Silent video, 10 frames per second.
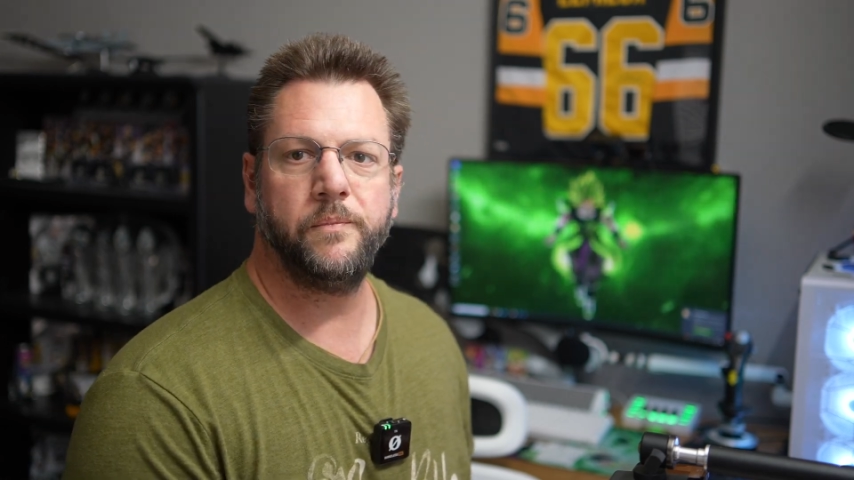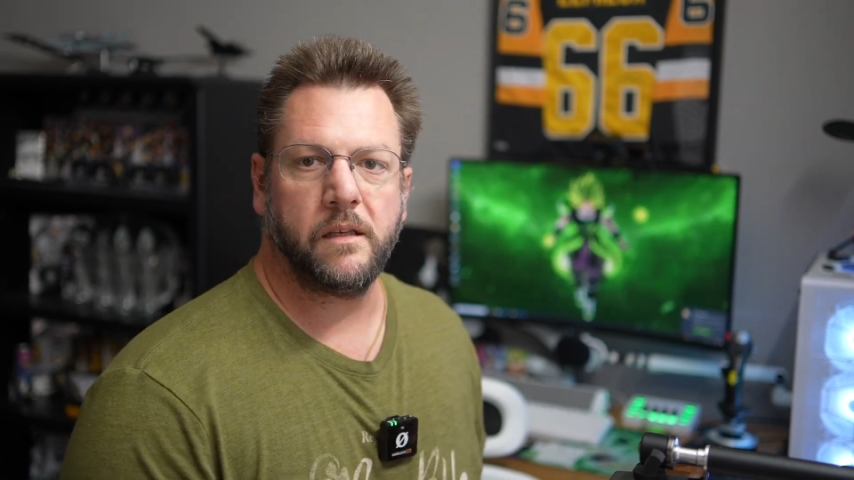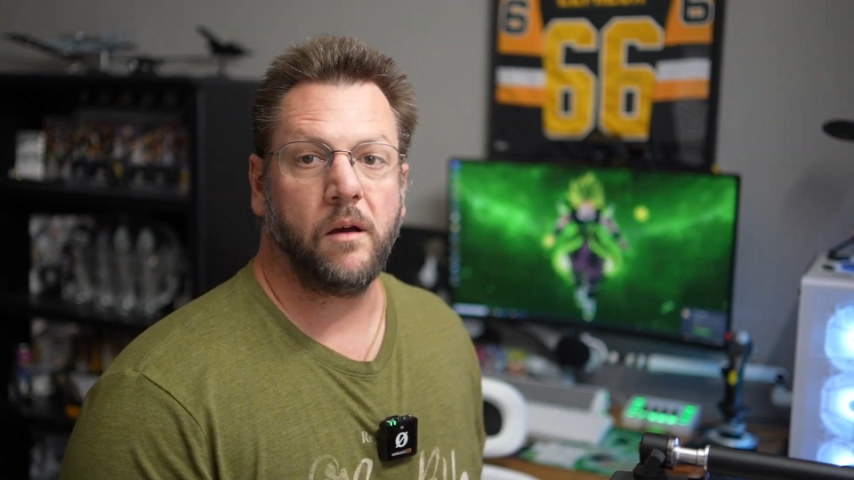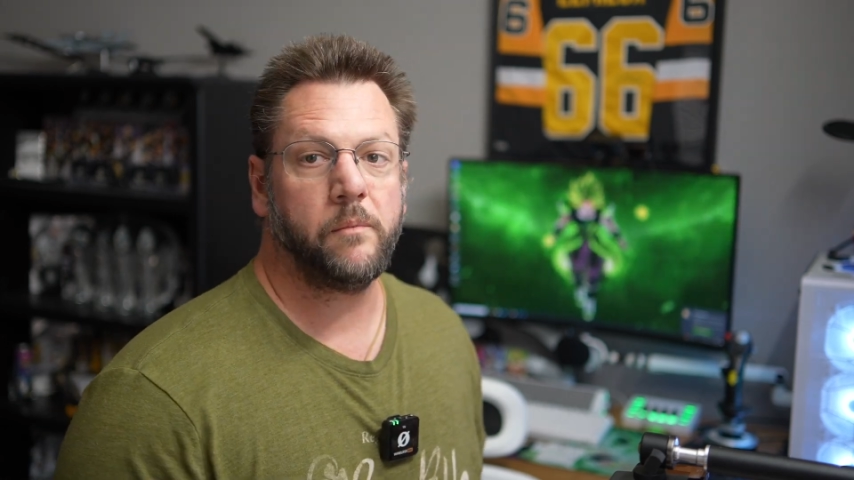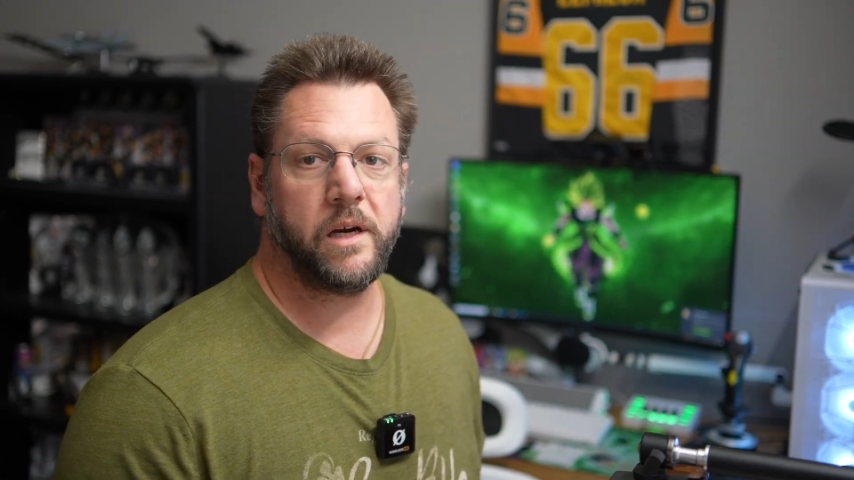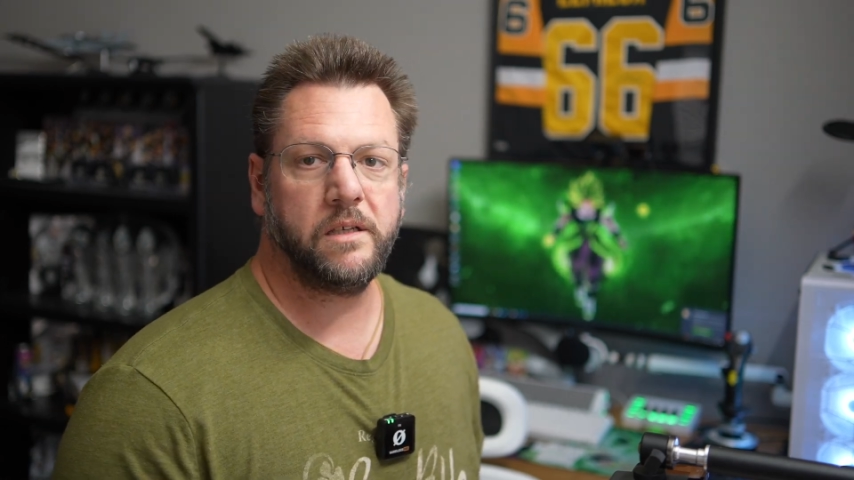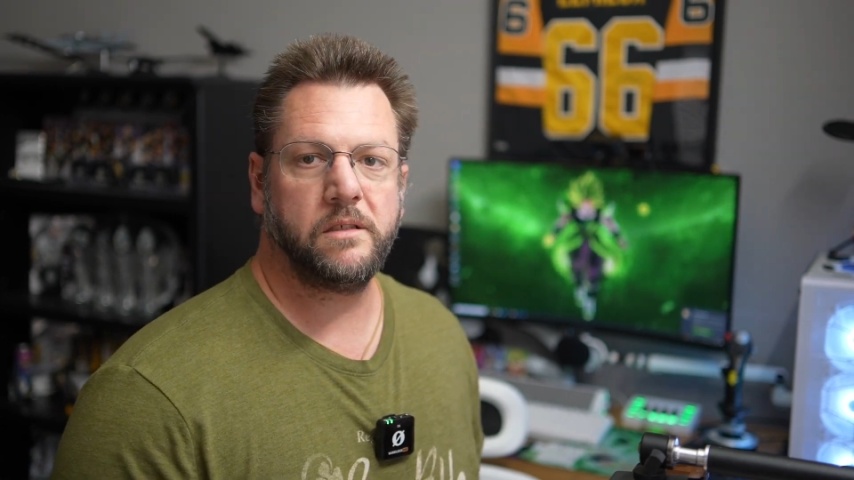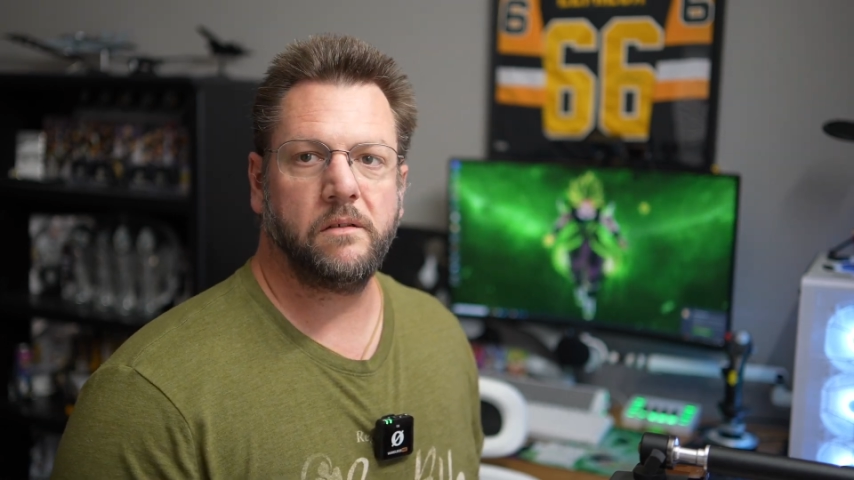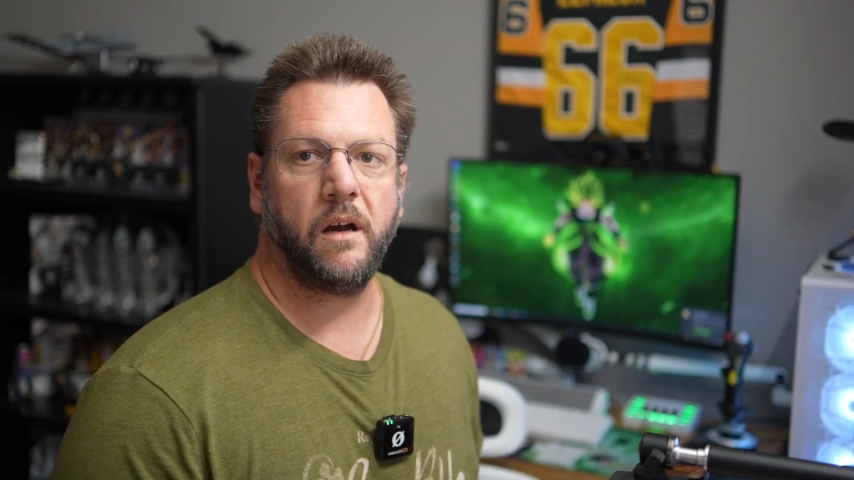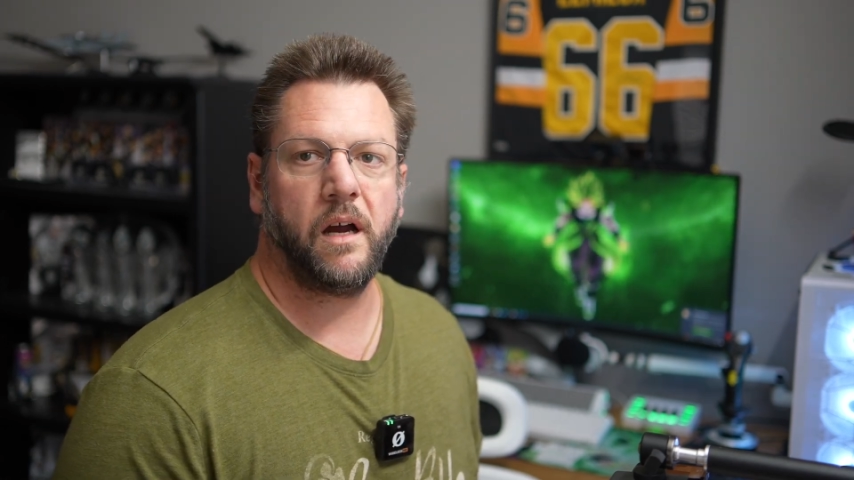Now, mind
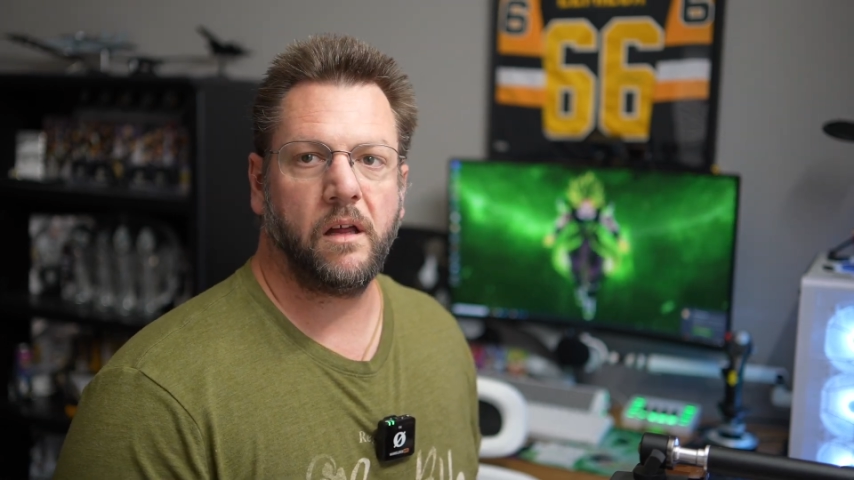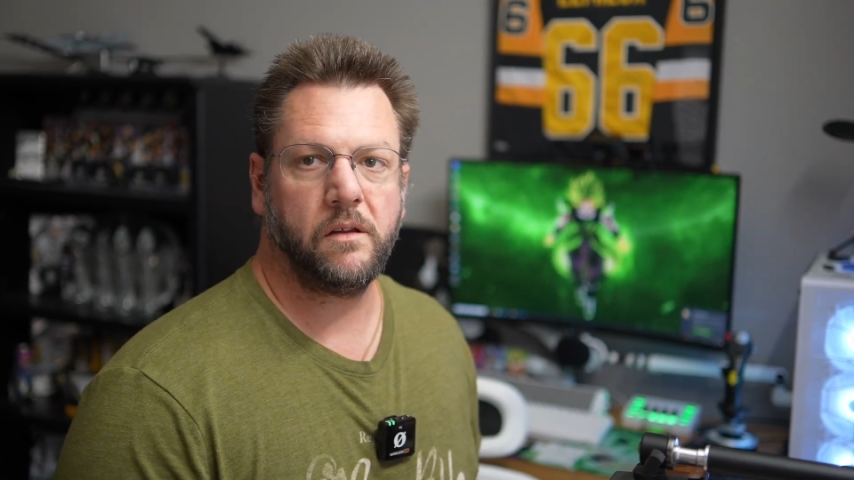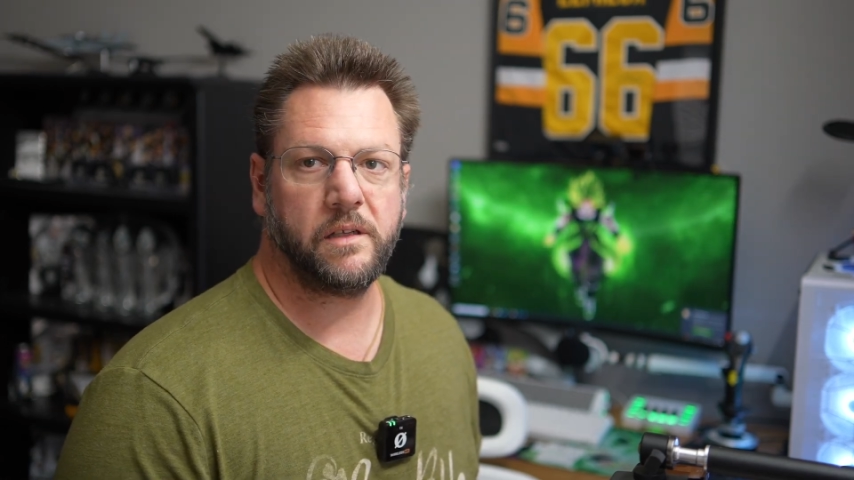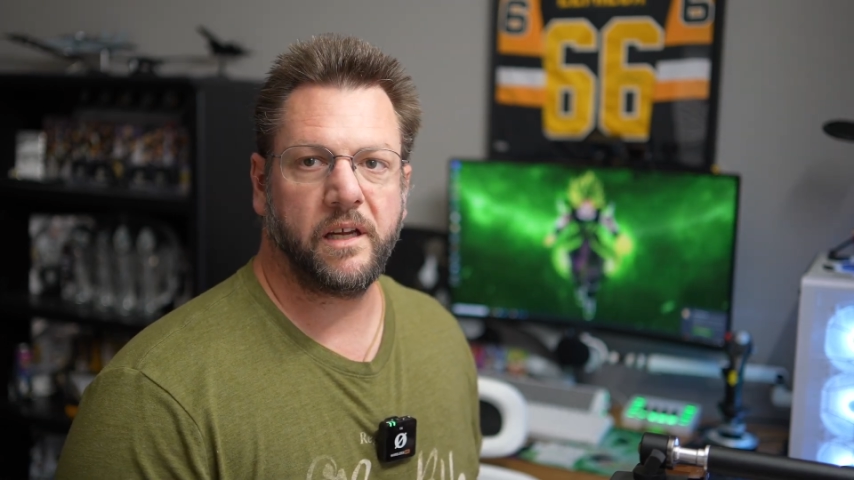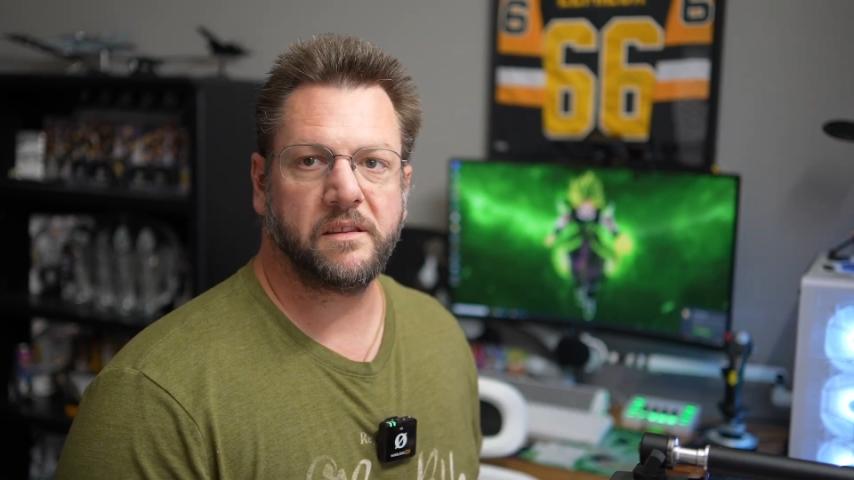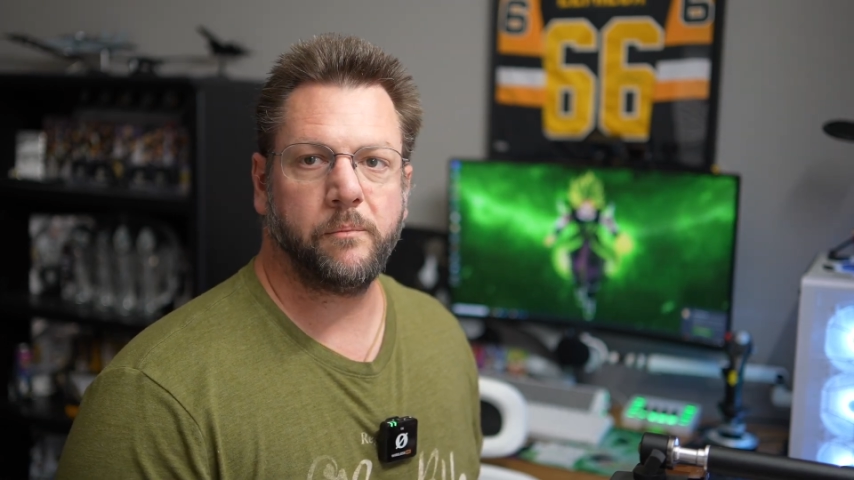you, I only got the